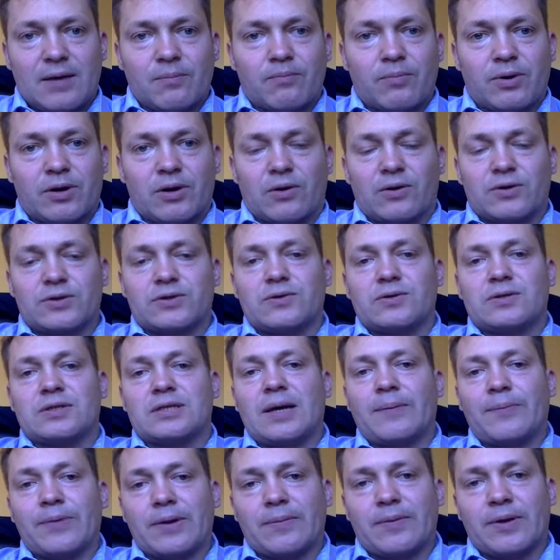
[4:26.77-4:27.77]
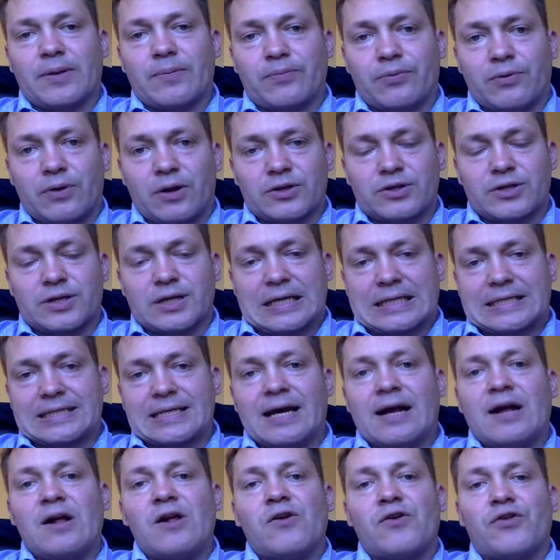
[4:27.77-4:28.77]
but also supplement projects,
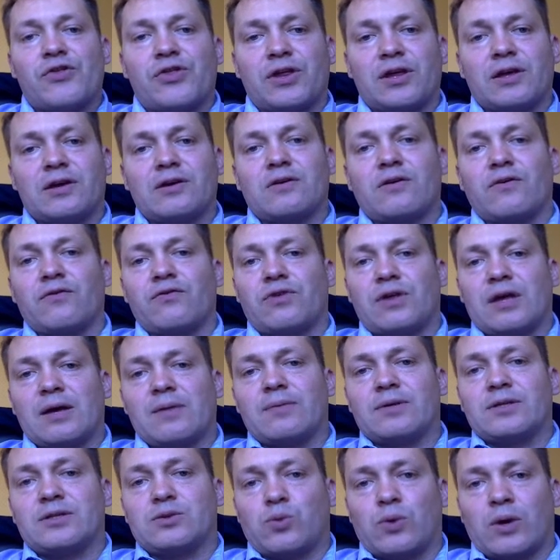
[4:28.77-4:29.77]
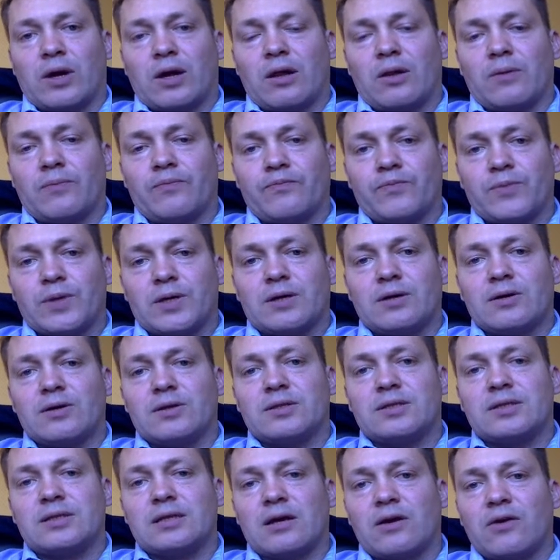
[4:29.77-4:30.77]
think of them as well,
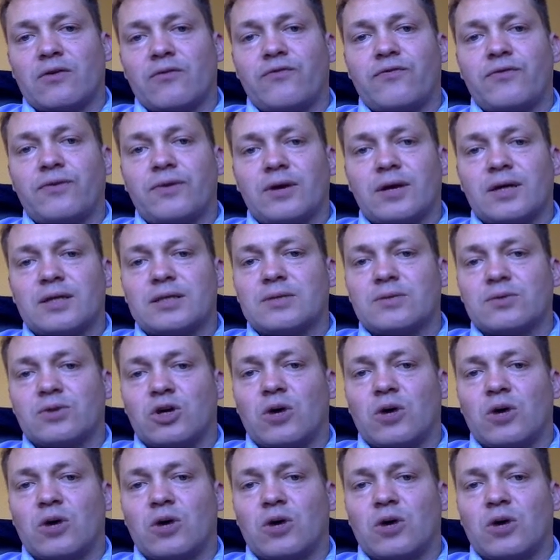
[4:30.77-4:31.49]
because if there are some